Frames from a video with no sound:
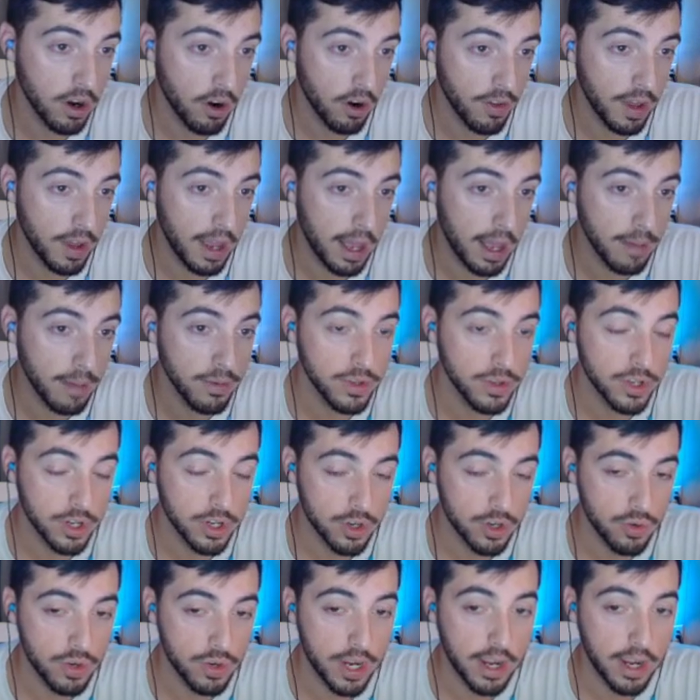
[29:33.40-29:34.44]
Are they able to
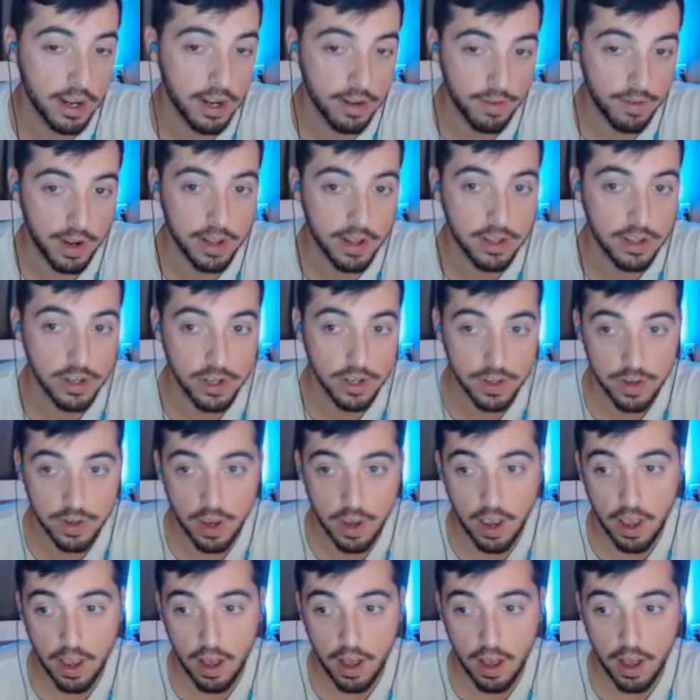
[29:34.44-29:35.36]
create advantages?